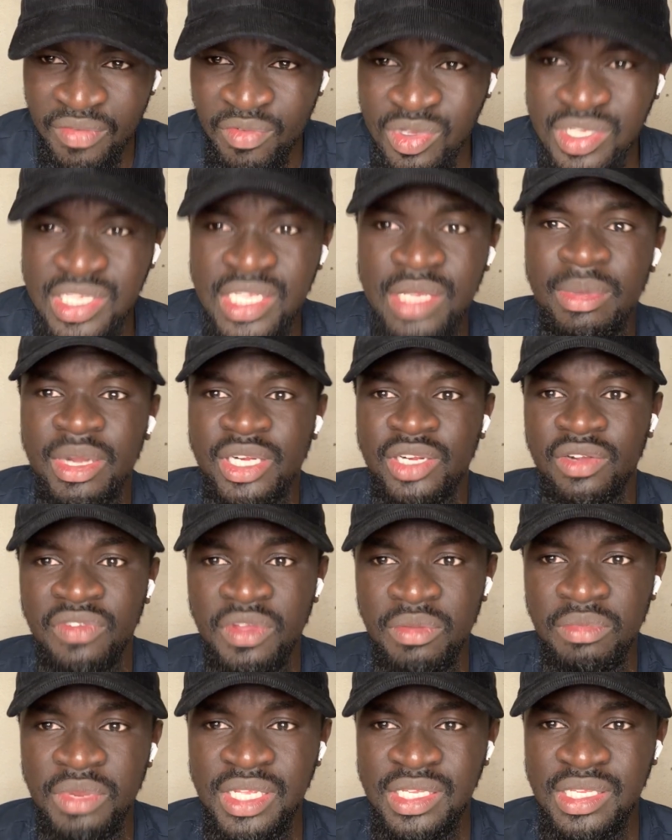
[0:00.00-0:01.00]
You'll not see much
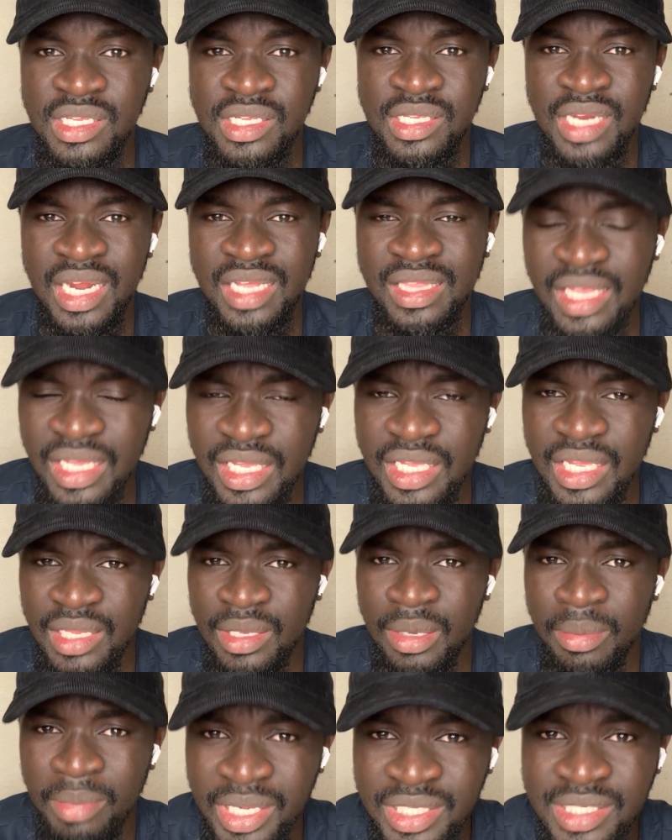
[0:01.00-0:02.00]
of him this season. I think
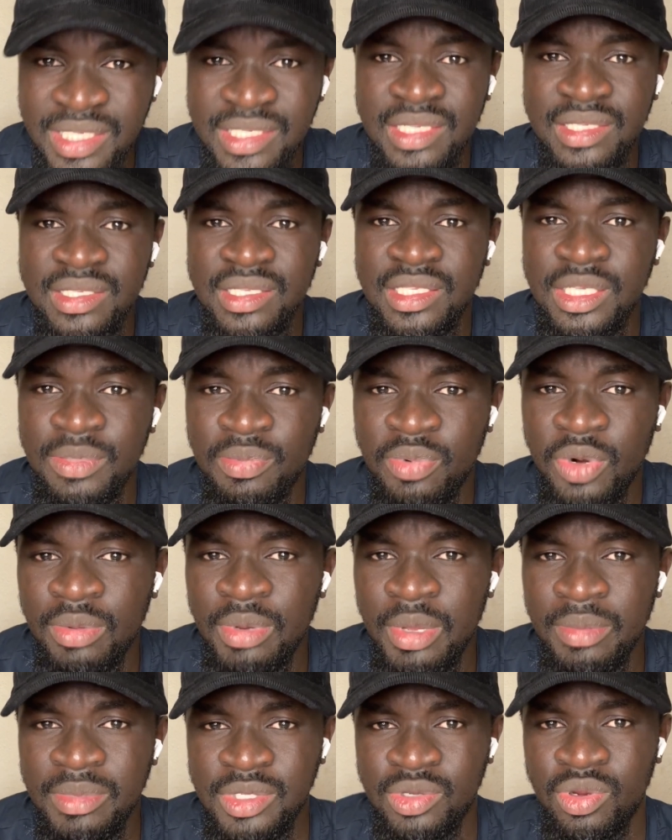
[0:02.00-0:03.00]
the Manchester City
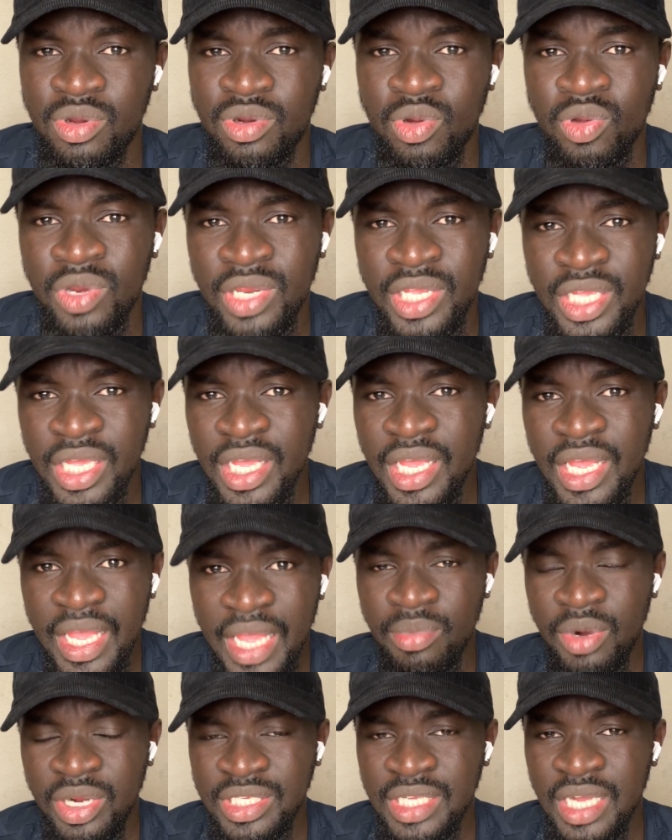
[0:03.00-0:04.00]
problem is not only
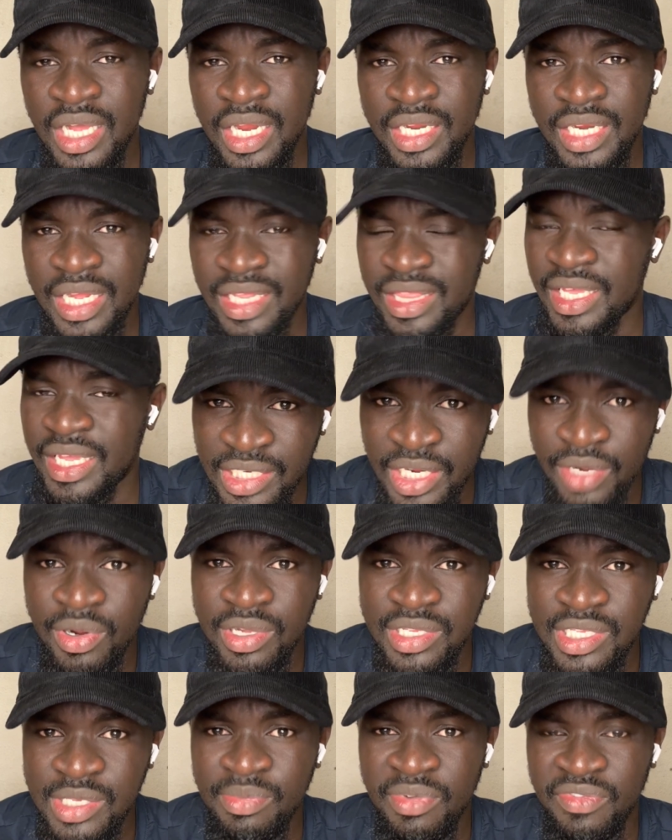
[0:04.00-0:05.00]
Ellen Brand Haaland, it's the
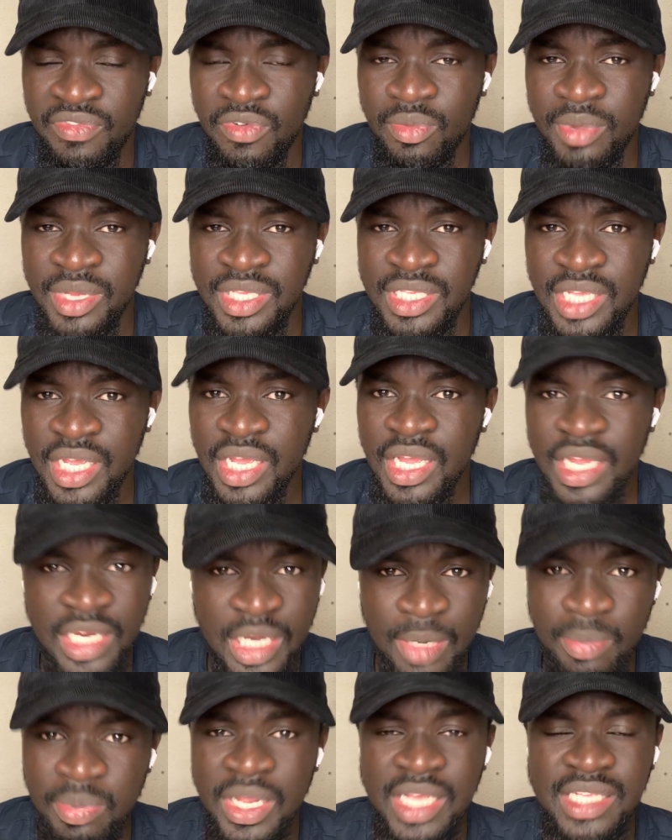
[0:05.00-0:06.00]
general team performance.
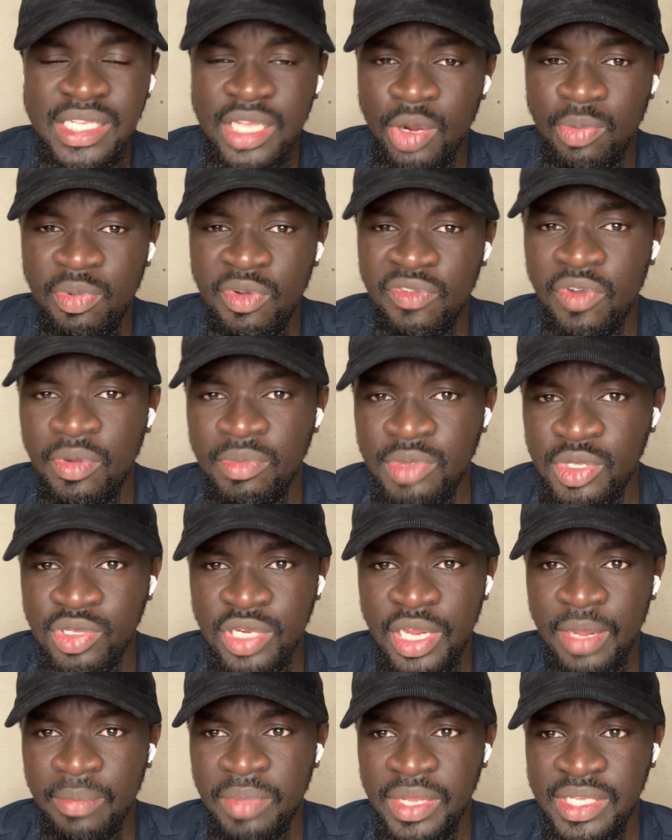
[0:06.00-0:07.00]
The players are not
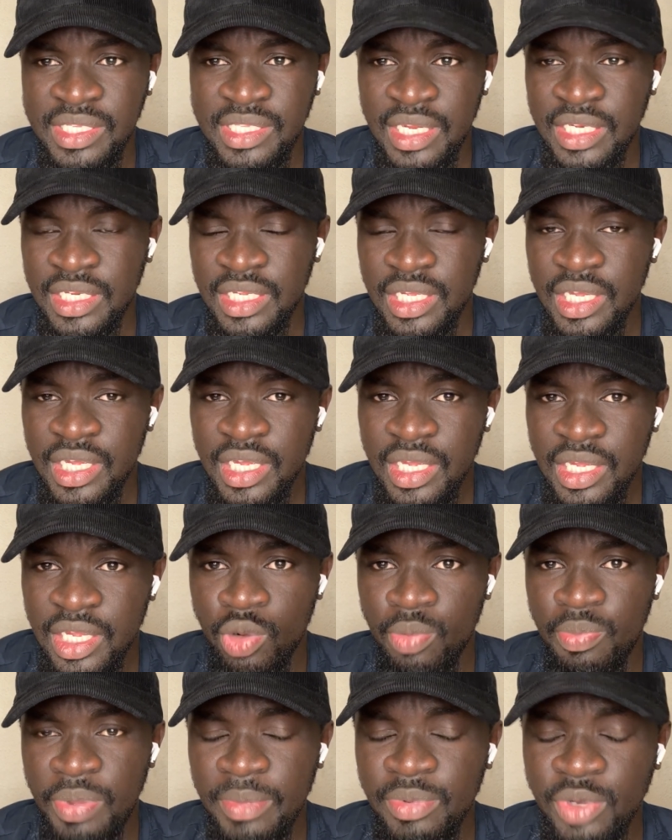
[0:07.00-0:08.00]
performing to their best, and
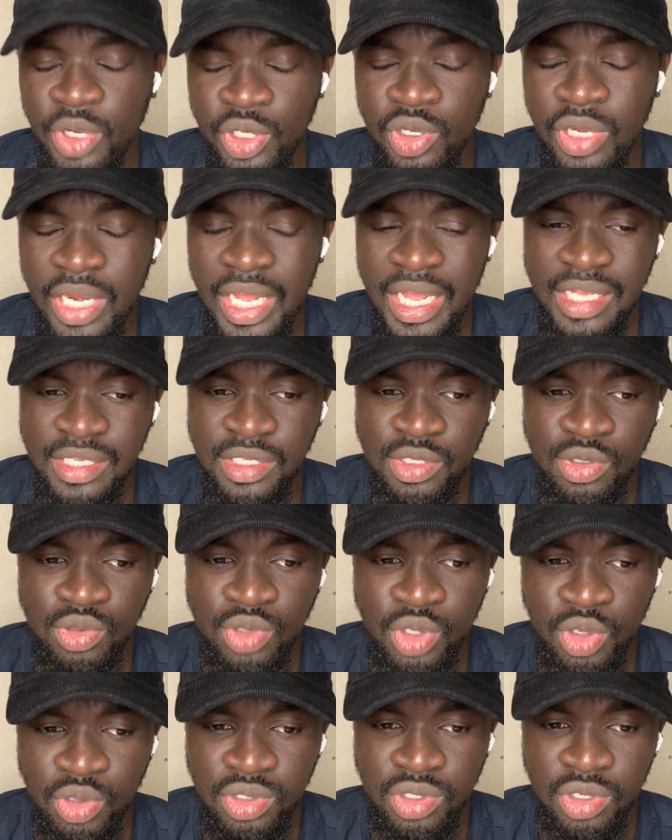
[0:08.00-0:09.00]
Pep Guardiola has
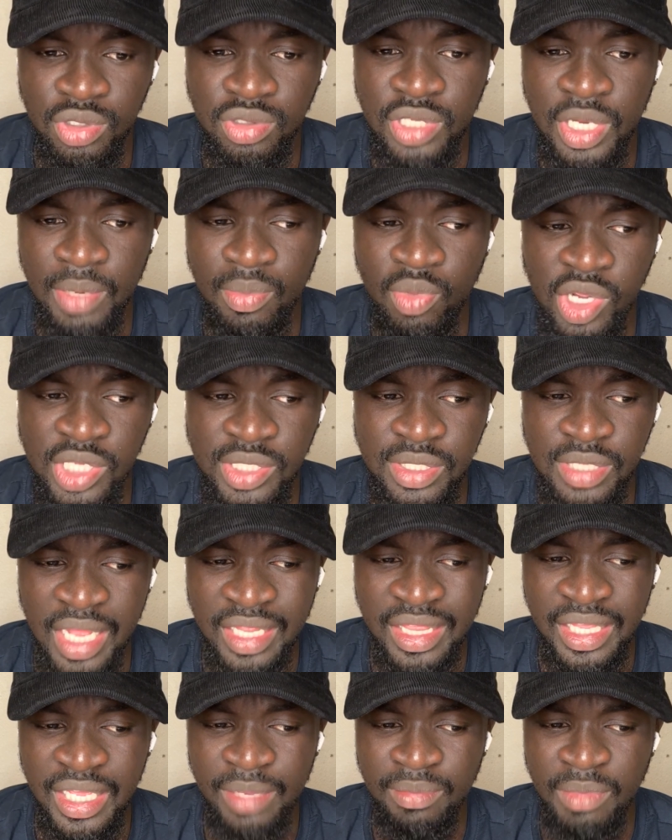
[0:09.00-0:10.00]
to talk to the
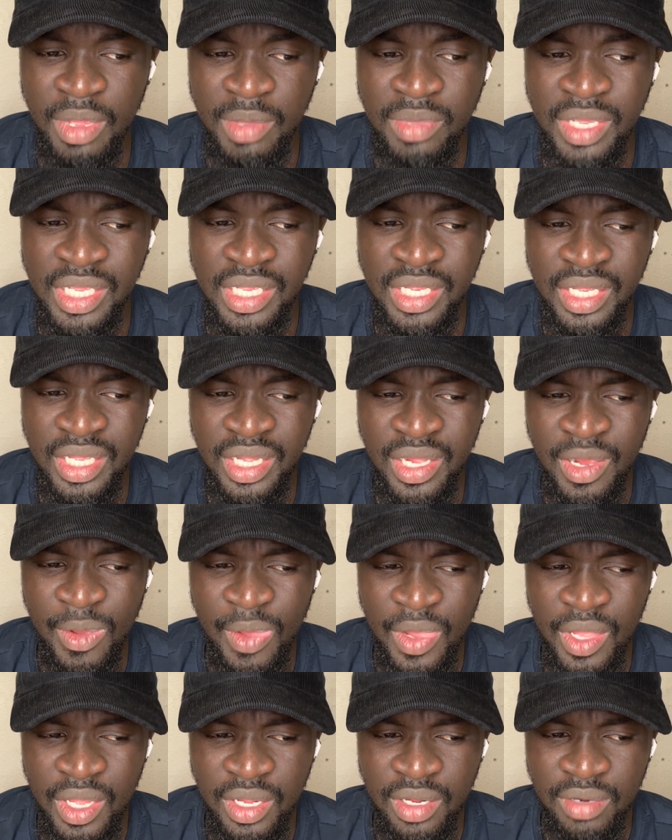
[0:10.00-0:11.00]
boys. I think maybe
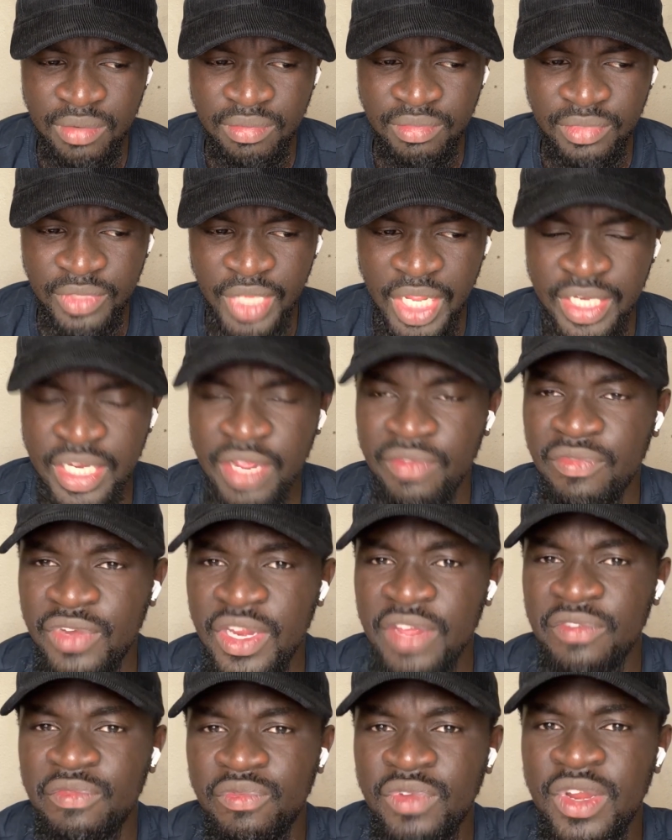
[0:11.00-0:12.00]

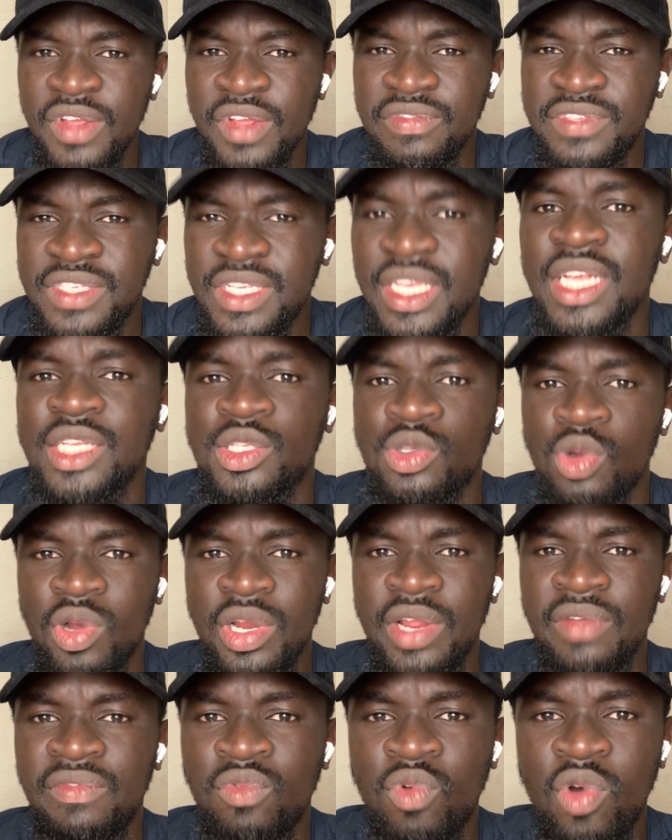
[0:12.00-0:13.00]
they've seen it
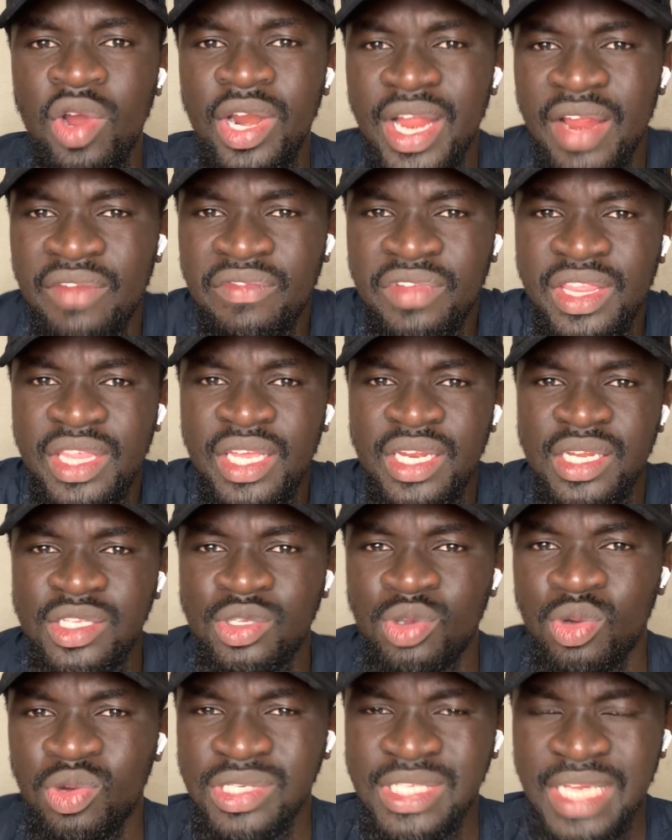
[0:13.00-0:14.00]
all. They've won
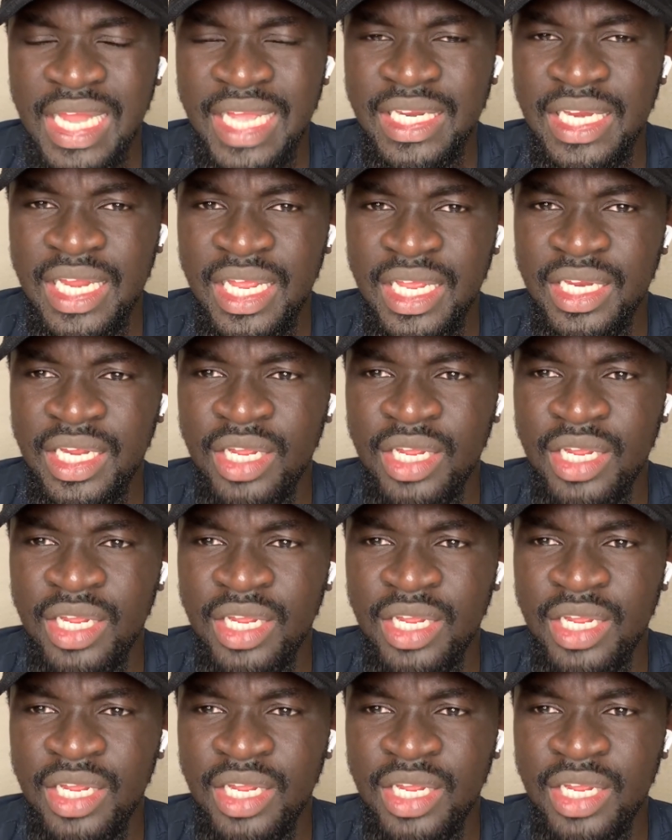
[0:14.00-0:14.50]
everything. So it's like